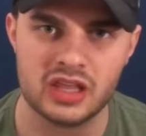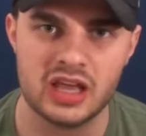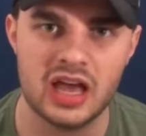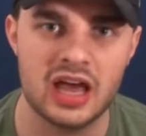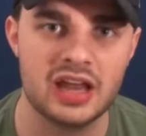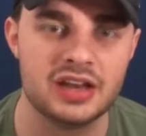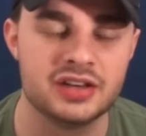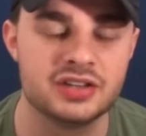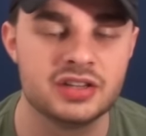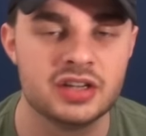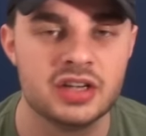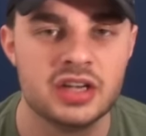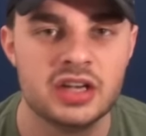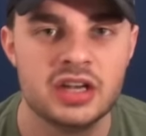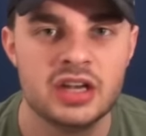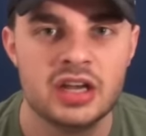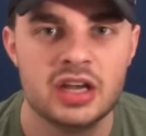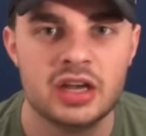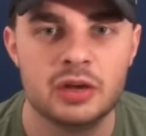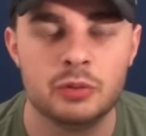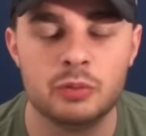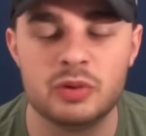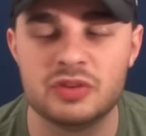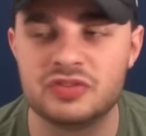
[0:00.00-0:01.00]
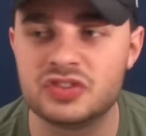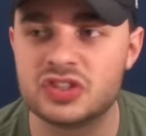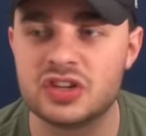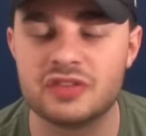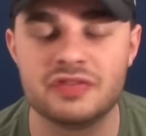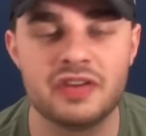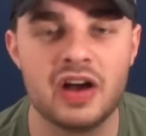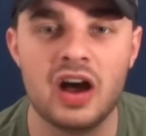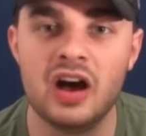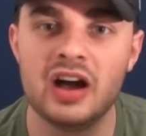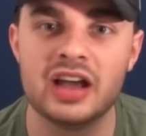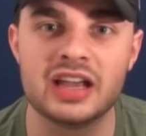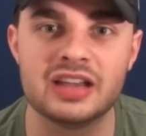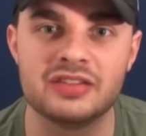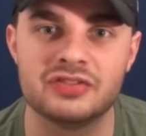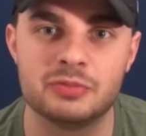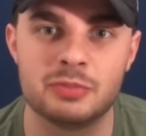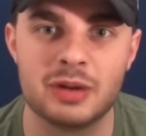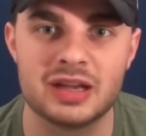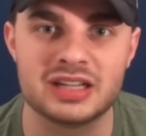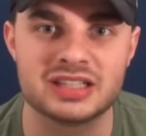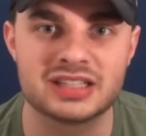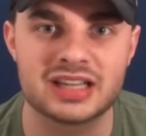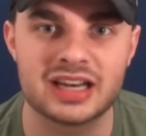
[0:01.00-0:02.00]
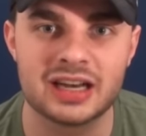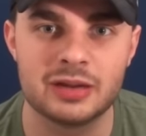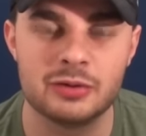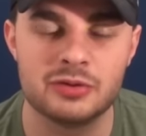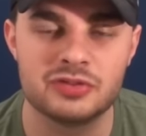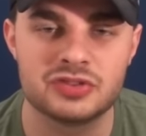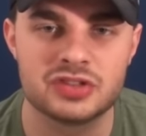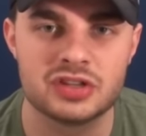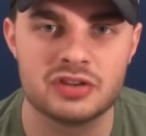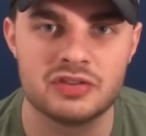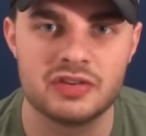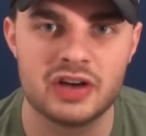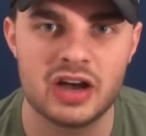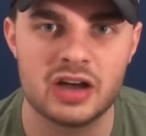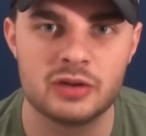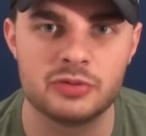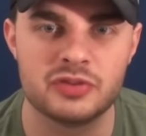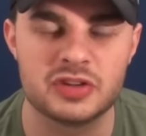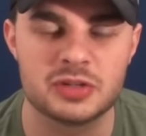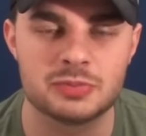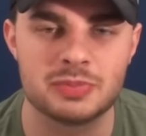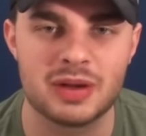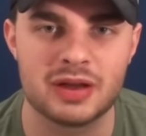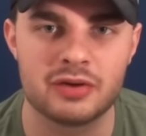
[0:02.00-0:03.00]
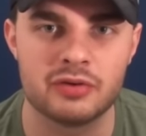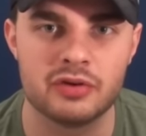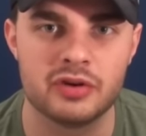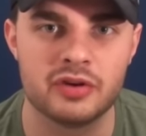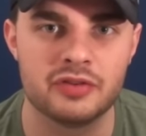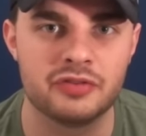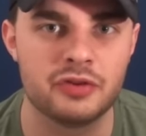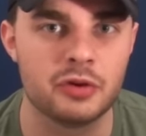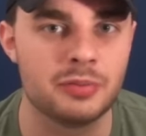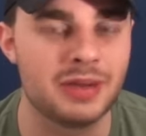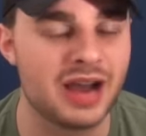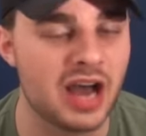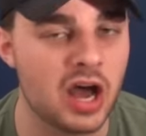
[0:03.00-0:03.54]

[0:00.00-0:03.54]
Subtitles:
And we've survived, basically. We've survived this bad run of form.